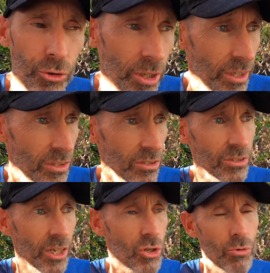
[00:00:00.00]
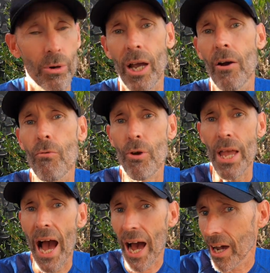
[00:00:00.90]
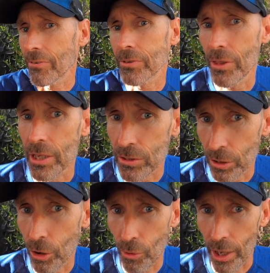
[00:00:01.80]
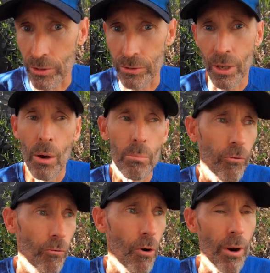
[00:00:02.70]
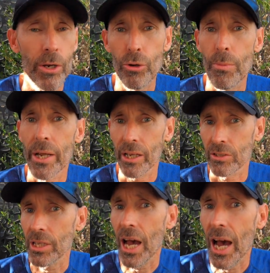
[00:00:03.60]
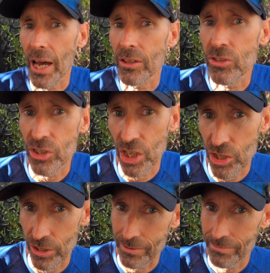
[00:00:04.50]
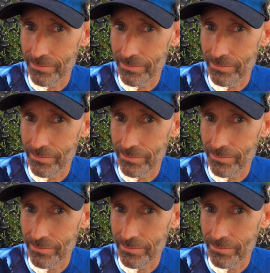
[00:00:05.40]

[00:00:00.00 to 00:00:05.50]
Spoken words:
need to schedule recovery after these long runs before I do my next hard session.